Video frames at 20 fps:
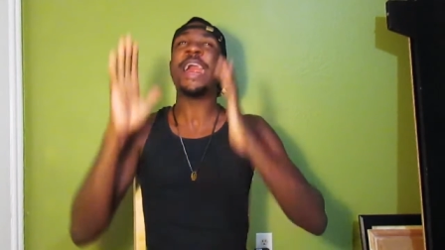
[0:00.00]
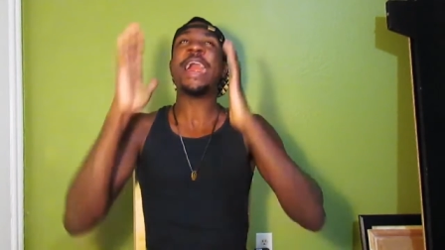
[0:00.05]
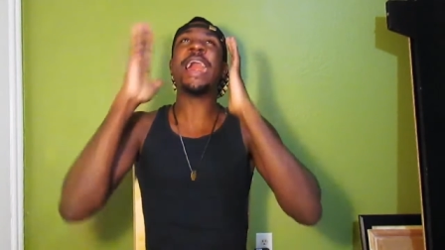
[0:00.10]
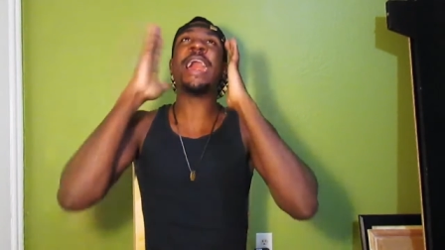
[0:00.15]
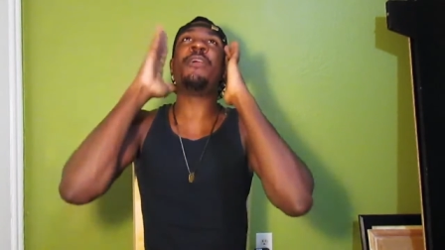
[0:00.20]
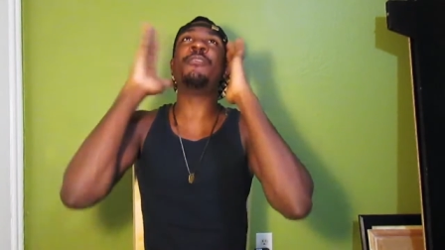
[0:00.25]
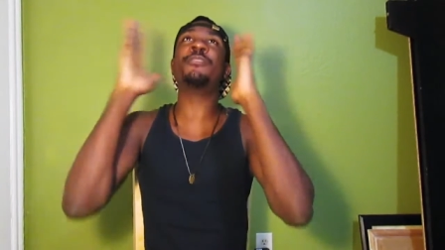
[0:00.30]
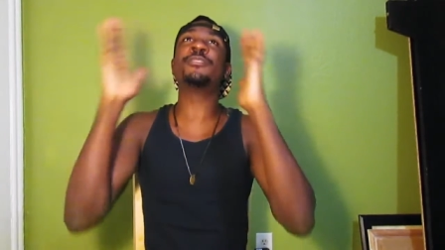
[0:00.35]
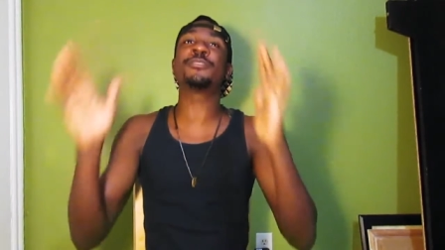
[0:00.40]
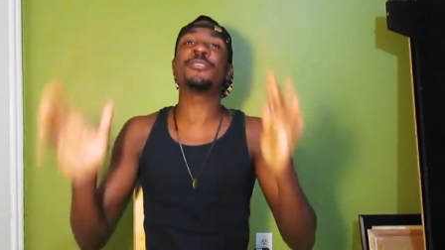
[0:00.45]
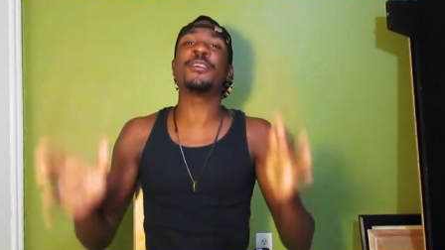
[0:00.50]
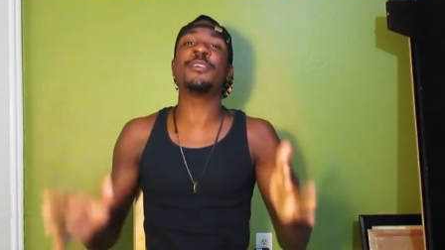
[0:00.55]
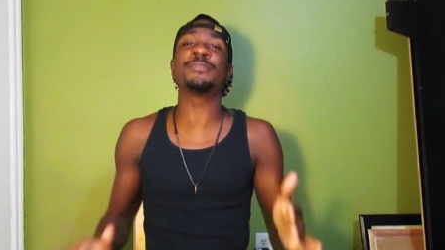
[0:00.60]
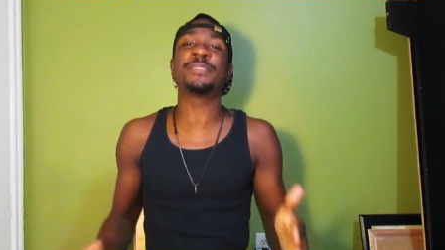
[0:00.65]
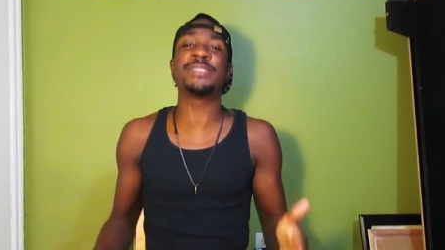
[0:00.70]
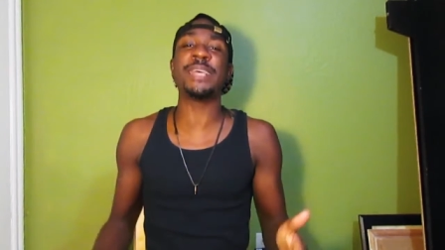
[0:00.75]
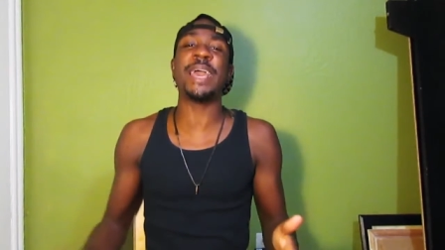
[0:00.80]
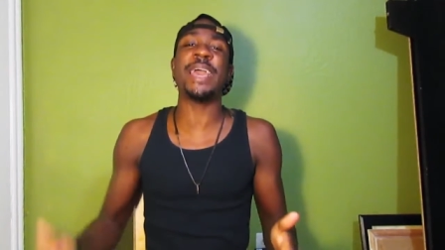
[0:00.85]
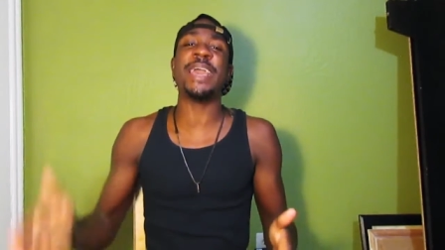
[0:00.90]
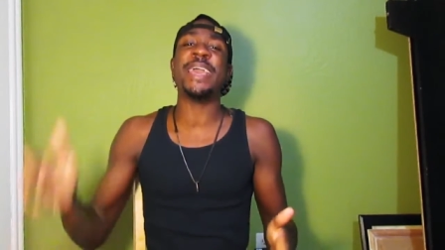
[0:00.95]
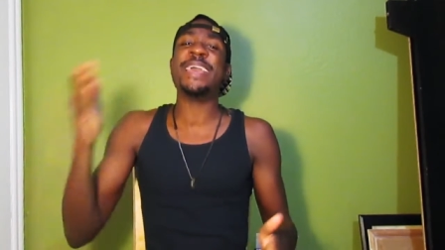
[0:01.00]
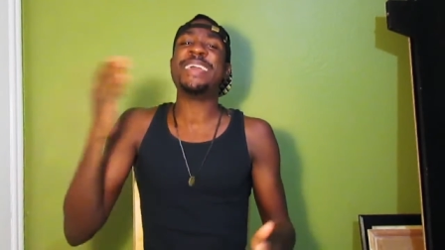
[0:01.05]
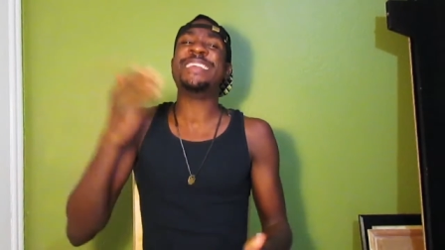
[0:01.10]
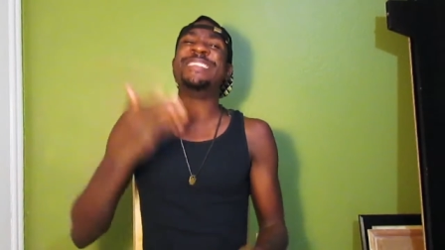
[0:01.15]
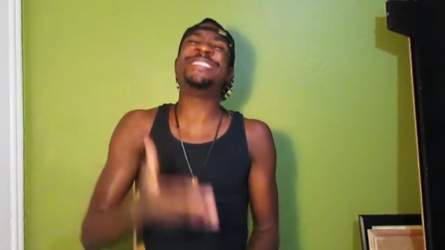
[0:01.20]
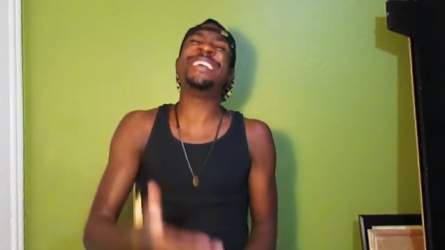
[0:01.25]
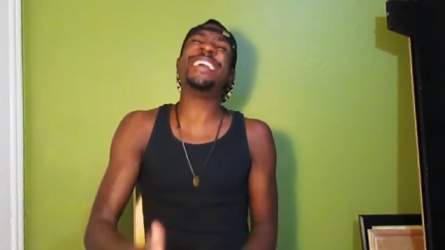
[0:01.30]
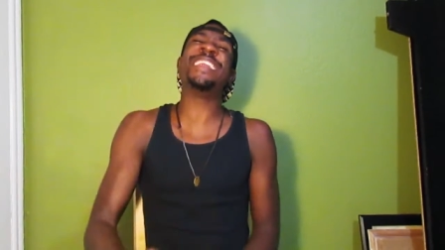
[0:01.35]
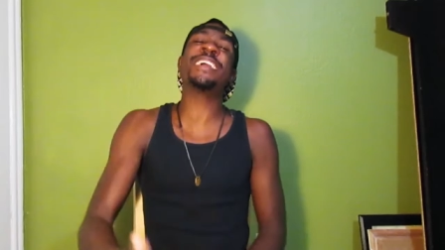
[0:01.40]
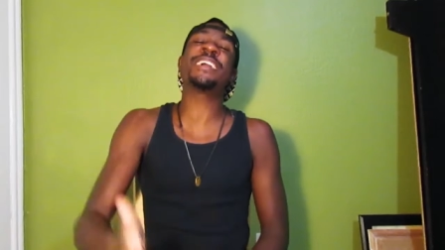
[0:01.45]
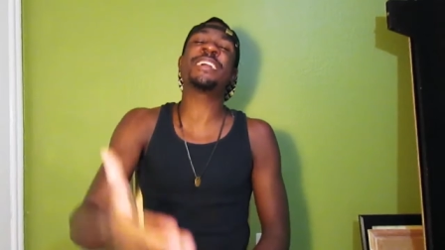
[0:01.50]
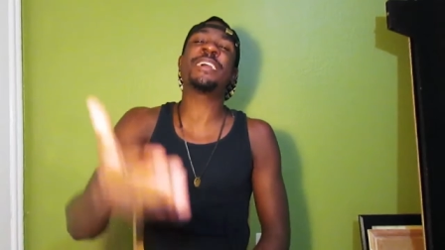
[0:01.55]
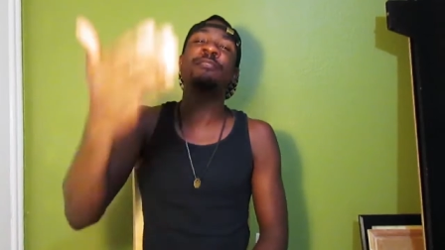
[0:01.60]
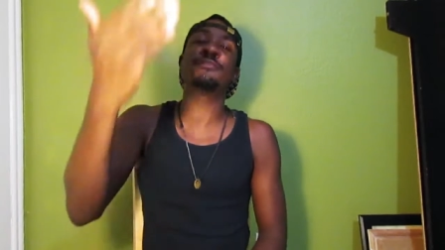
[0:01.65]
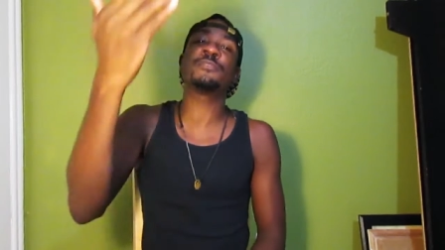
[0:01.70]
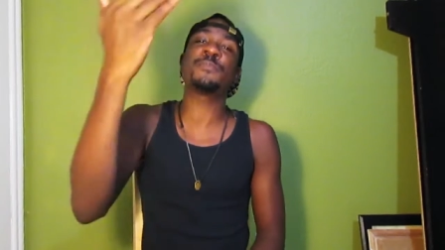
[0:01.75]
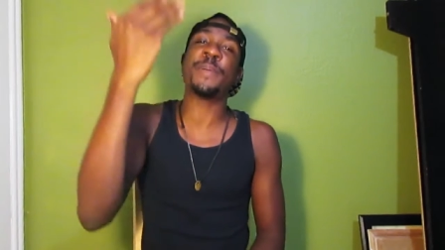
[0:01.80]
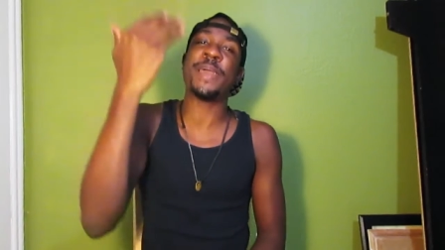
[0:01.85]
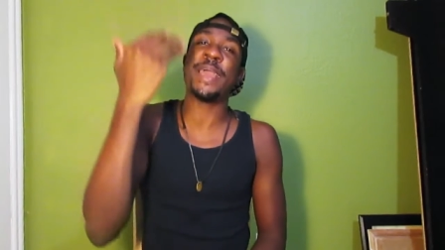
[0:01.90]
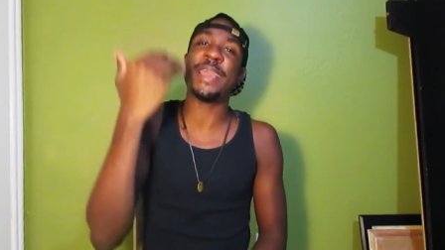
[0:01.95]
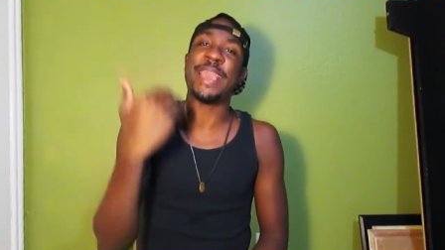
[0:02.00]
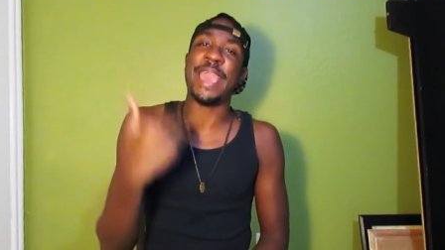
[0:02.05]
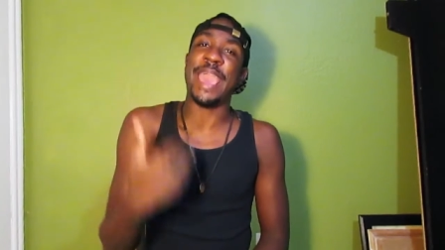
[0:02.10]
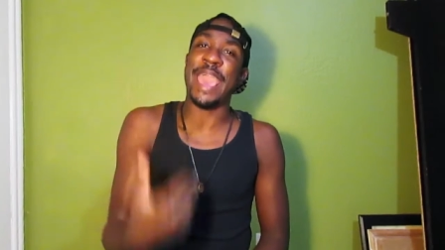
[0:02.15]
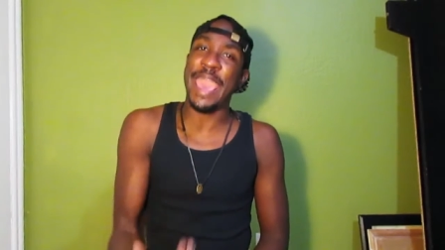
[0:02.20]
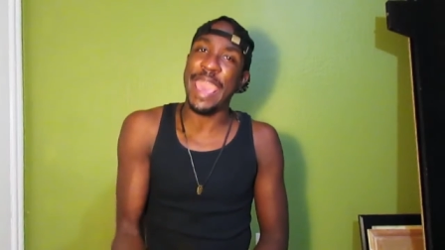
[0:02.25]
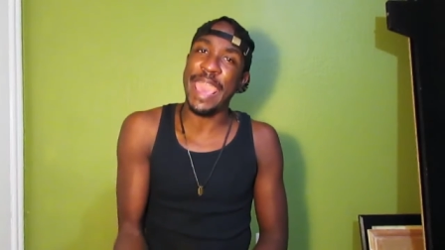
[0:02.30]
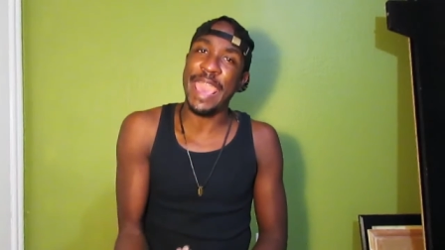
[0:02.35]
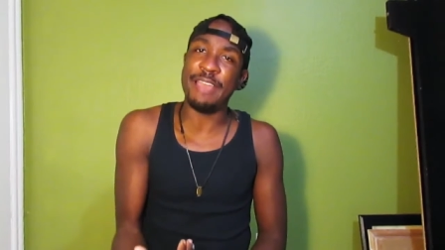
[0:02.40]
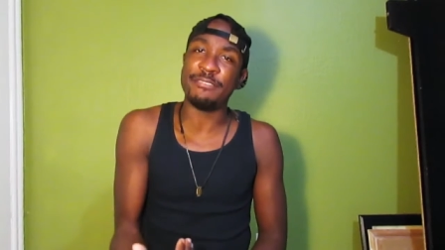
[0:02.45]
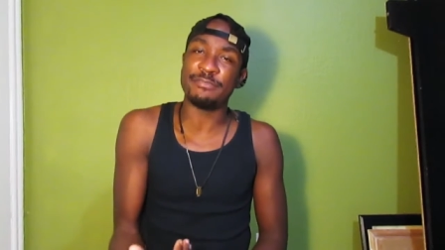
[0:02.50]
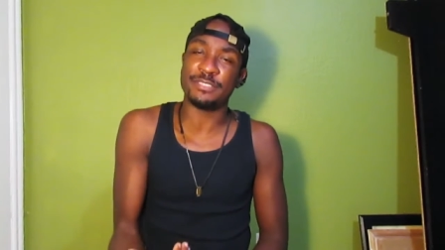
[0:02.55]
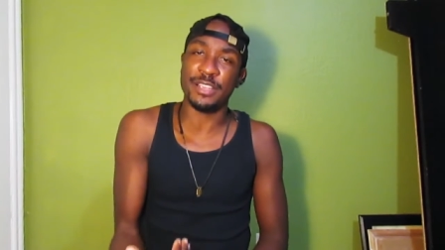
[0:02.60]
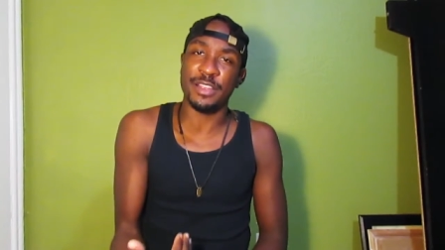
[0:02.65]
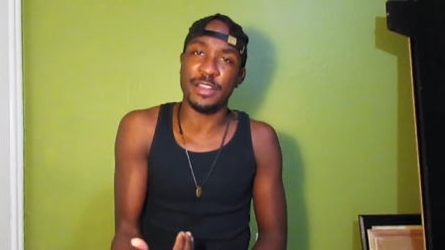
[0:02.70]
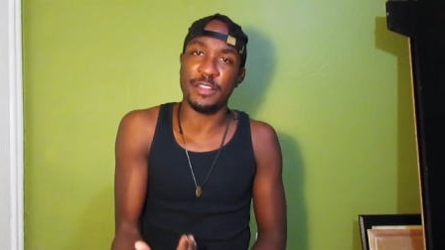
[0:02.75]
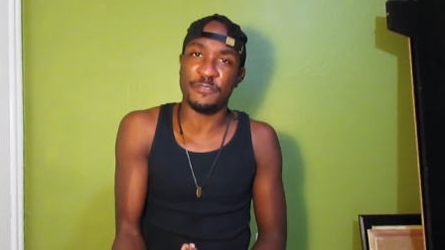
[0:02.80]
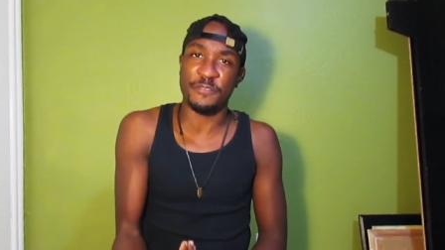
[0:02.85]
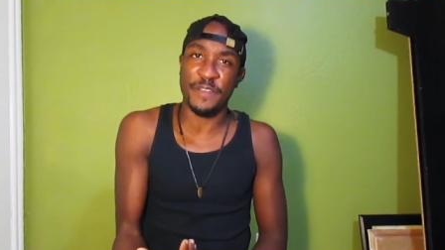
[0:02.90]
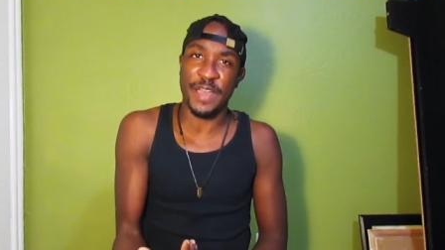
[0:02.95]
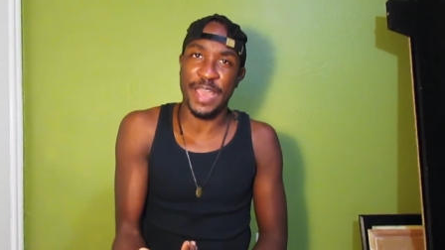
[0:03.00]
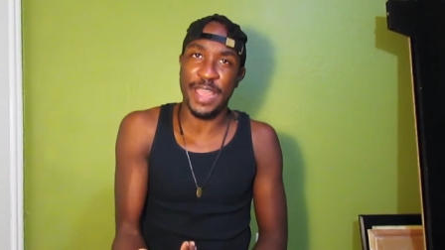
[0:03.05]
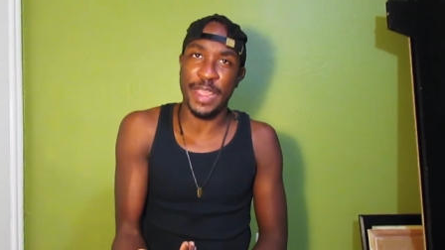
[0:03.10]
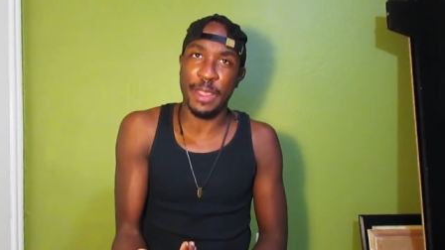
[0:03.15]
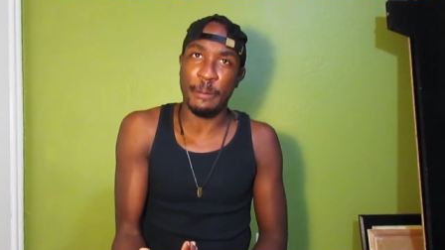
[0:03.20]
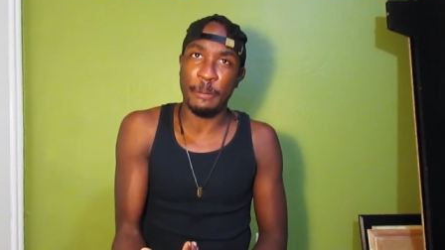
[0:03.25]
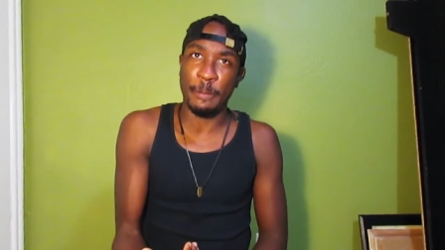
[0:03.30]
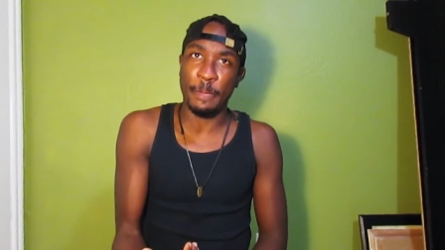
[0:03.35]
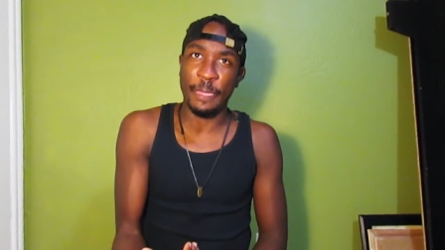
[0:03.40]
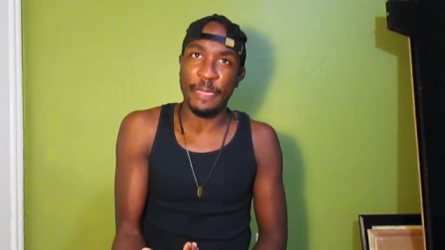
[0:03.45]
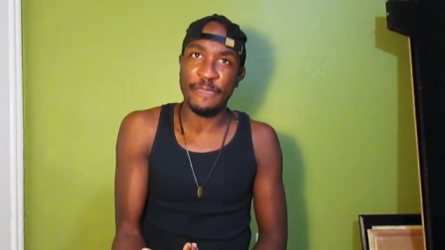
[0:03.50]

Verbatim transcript: I was so upset. Then it comes back after the fight.